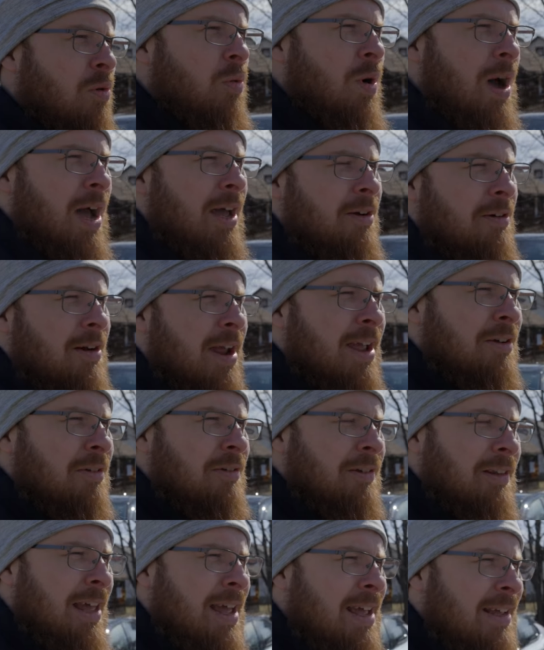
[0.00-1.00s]
wider
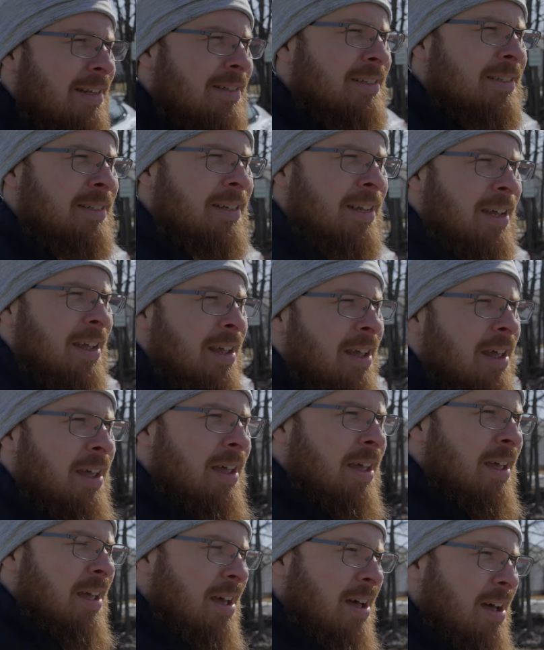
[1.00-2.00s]
angle lens,
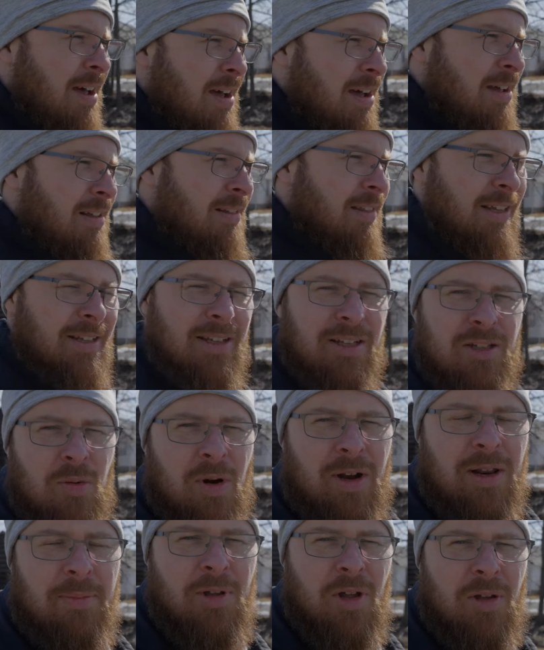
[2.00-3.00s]
uh, like the
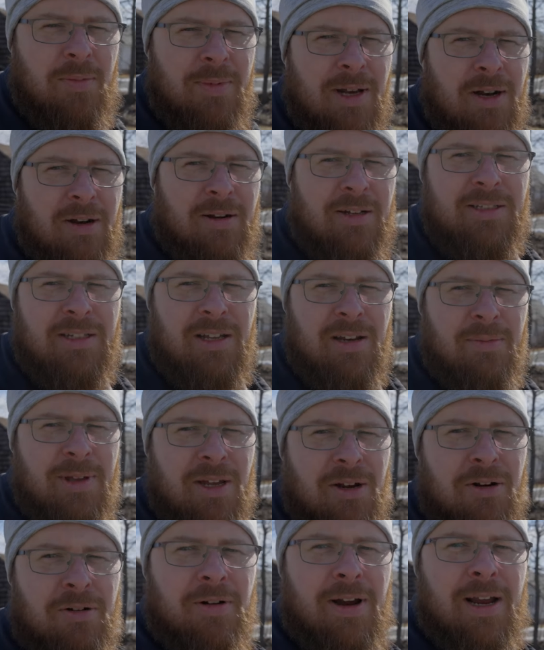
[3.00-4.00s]
20 millimeter, it's gonna be
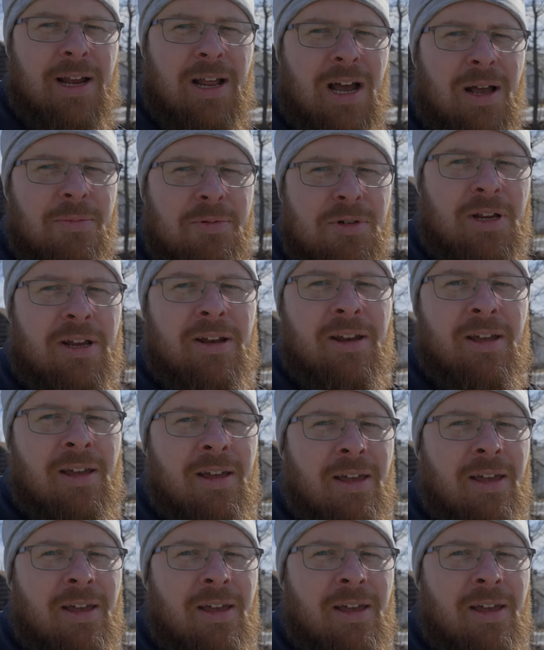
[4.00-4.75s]
a great option.